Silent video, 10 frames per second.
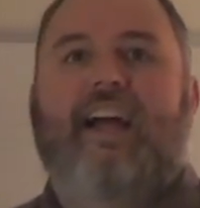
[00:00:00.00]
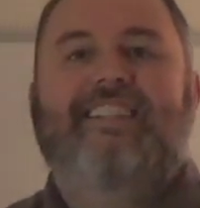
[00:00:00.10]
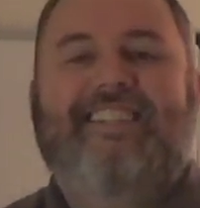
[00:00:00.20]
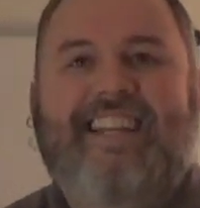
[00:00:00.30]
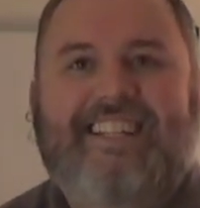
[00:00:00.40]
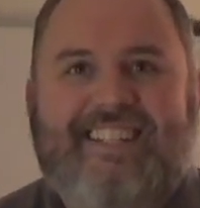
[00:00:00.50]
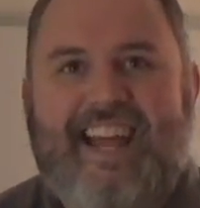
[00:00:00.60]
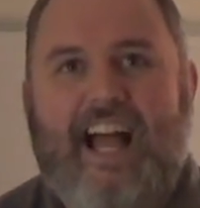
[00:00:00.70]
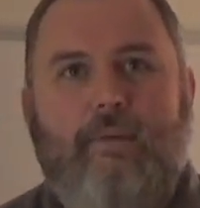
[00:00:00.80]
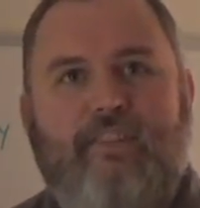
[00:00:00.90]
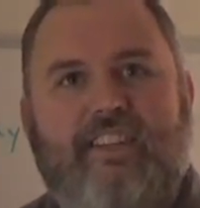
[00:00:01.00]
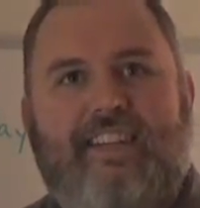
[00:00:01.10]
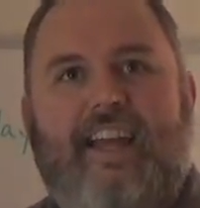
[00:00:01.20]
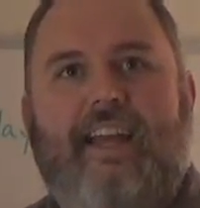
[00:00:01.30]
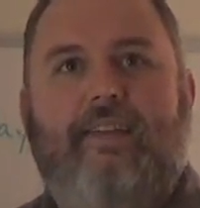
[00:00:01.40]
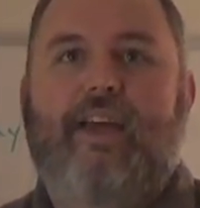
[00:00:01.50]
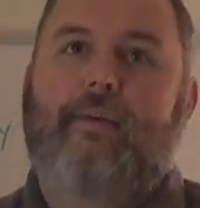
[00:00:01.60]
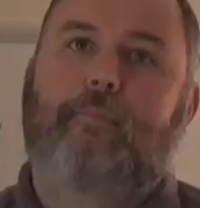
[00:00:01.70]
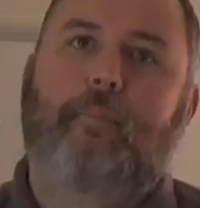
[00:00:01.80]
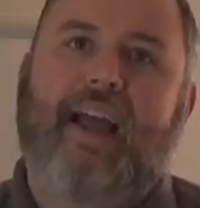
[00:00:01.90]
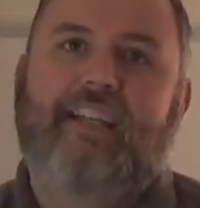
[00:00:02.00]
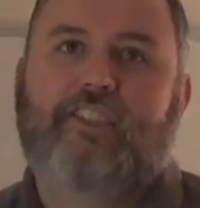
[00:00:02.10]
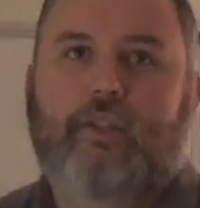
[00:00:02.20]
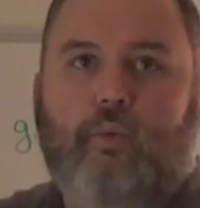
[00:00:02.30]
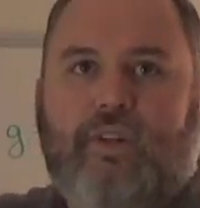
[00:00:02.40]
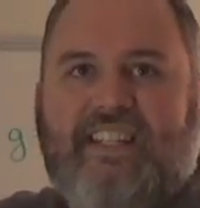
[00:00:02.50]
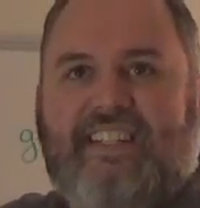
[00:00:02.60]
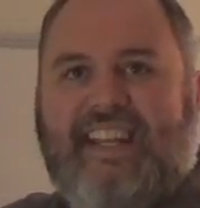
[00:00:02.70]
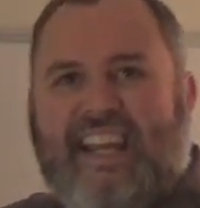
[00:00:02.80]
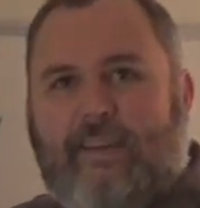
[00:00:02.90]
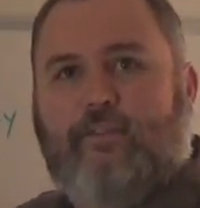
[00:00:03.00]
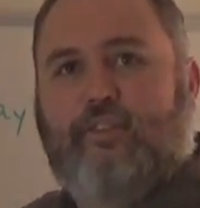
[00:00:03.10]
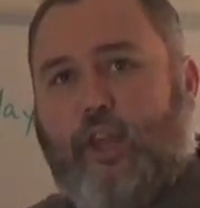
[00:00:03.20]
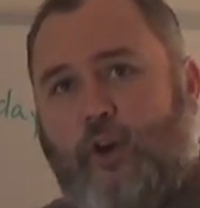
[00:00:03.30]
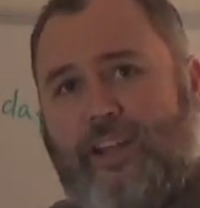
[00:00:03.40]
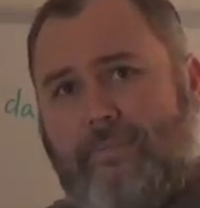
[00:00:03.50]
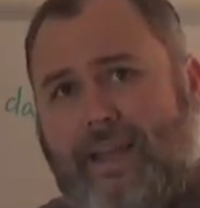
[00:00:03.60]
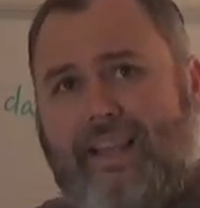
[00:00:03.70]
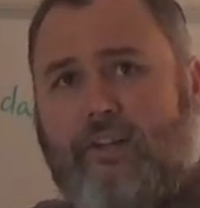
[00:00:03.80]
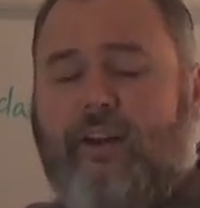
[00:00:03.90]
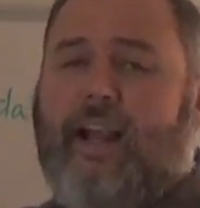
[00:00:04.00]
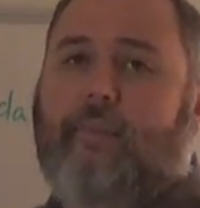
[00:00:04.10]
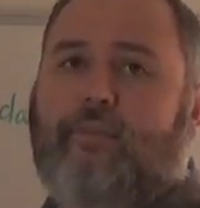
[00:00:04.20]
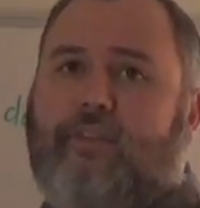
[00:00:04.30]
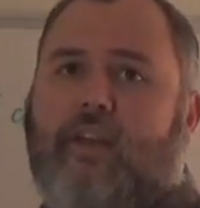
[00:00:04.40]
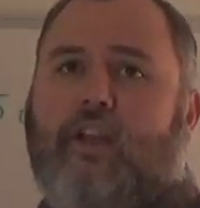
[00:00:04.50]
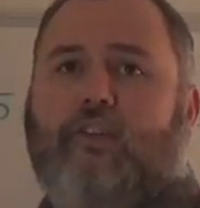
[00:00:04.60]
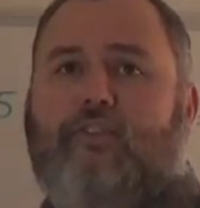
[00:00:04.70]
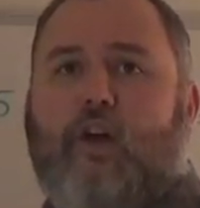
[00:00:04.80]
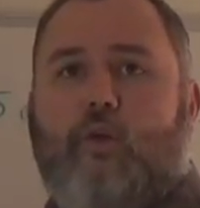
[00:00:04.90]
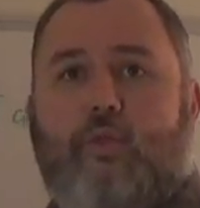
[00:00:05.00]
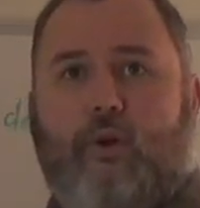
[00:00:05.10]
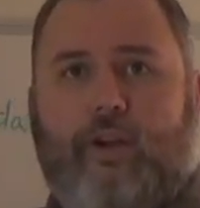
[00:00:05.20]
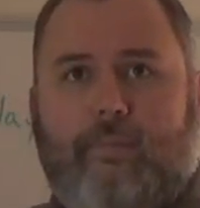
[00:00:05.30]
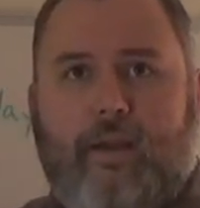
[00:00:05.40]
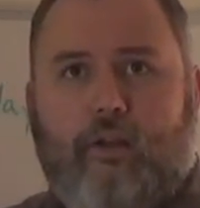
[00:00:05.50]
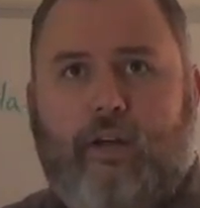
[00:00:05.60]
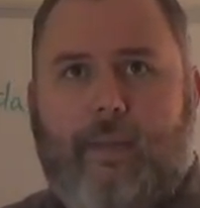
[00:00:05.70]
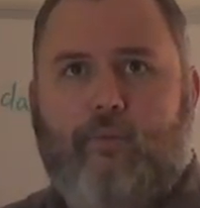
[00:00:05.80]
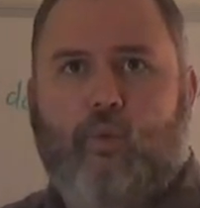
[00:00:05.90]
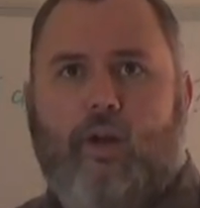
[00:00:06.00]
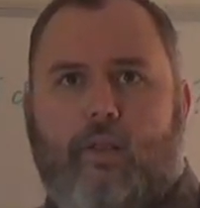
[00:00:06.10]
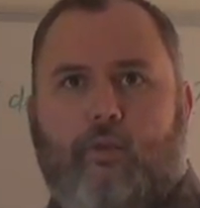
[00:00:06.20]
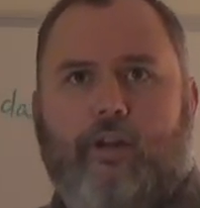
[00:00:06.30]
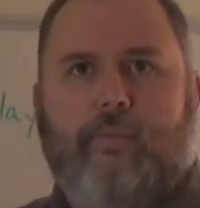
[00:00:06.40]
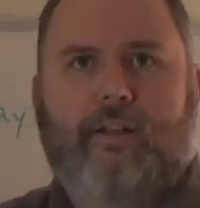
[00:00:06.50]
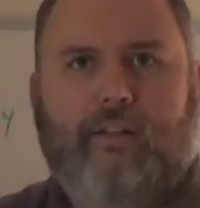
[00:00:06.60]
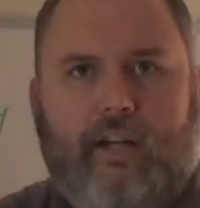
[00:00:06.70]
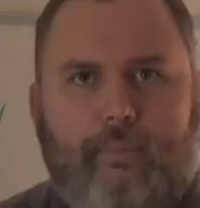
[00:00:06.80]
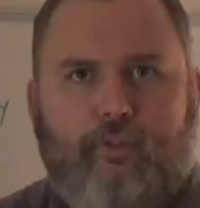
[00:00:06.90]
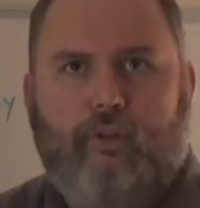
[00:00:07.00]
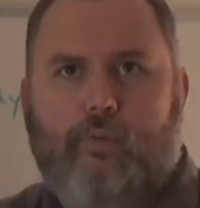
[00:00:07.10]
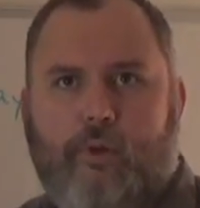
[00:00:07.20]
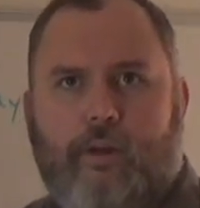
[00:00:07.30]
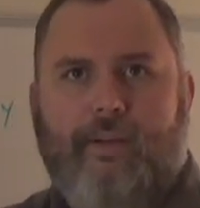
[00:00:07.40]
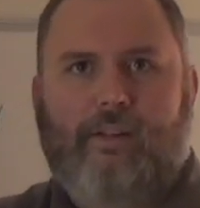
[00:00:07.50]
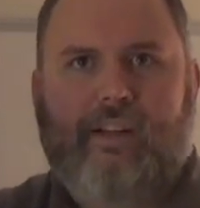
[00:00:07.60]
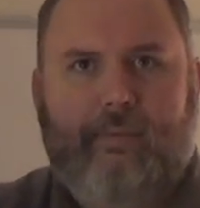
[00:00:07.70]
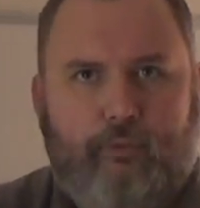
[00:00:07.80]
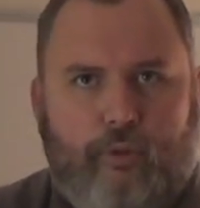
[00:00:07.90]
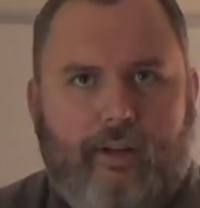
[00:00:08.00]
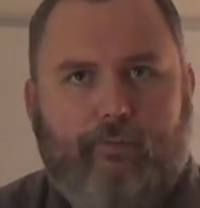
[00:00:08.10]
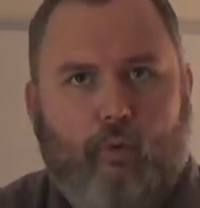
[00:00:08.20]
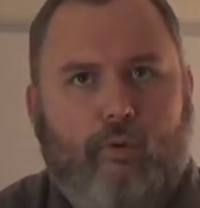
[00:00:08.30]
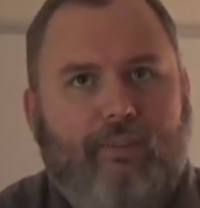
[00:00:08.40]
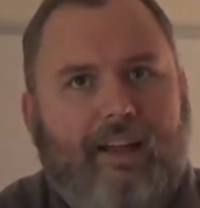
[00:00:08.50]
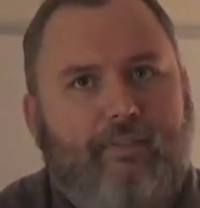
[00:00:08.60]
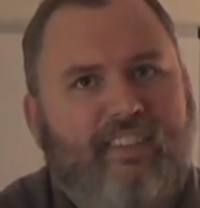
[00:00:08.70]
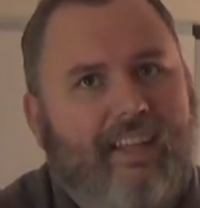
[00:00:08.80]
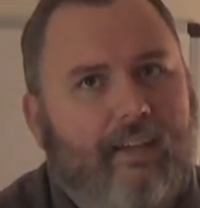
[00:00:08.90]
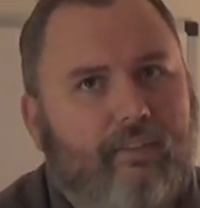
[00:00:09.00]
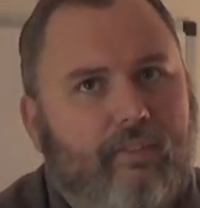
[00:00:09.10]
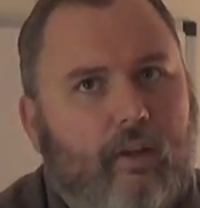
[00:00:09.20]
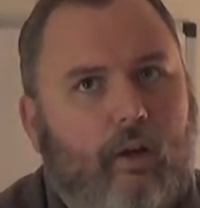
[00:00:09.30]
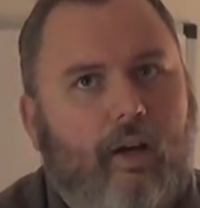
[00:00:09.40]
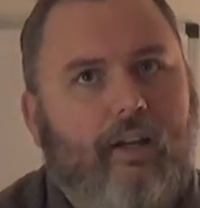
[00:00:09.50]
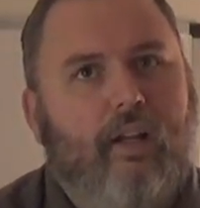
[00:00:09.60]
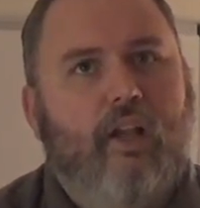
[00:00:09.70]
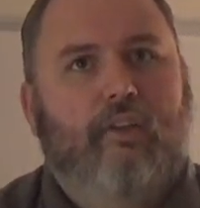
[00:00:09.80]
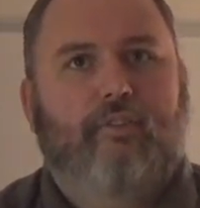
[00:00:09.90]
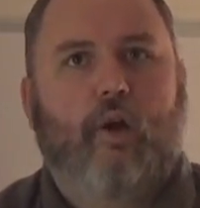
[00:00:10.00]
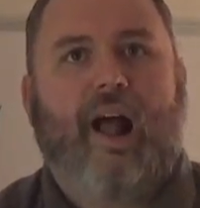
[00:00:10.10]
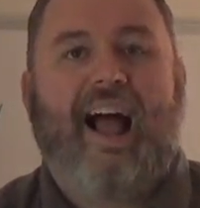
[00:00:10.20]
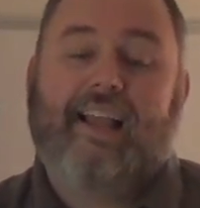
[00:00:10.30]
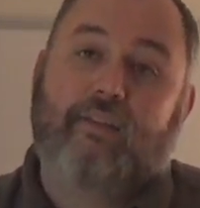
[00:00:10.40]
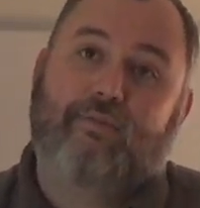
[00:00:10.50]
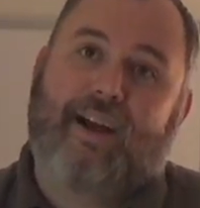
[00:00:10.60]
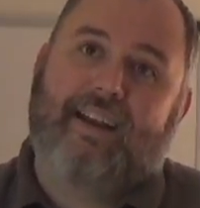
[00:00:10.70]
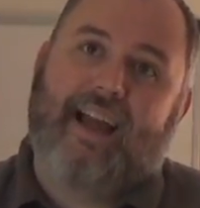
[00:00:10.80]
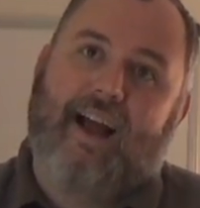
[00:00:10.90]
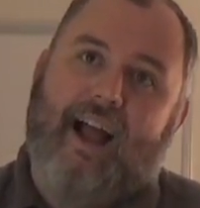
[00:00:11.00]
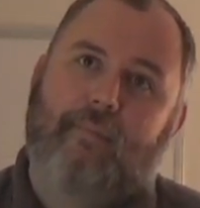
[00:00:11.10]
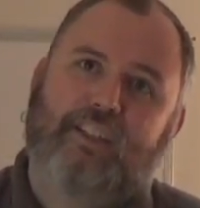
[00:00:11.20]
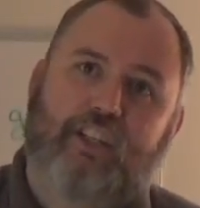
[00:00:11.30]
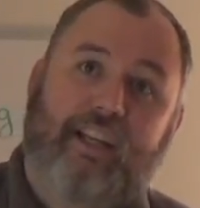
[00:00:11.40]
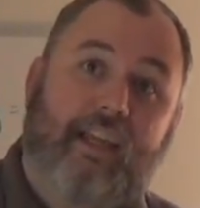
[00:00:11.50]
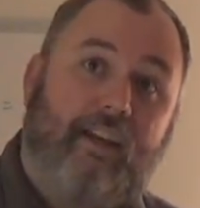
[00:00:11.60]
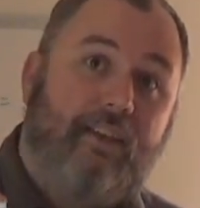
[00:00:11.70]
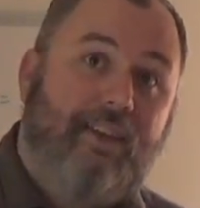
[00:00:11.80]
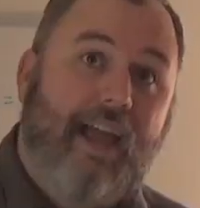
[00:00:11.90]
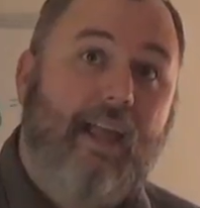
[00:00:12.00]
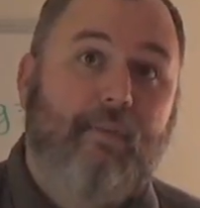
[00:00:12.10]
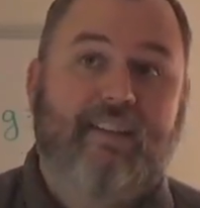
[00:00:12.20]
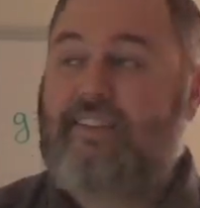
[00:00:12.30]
6 times a day that patient receives 30 milligrams. So 30 milligrams 1, 30 milligrams 2, 30 milligrams 3, 4, 5, 6. All right. So I can find out how much they get in a day by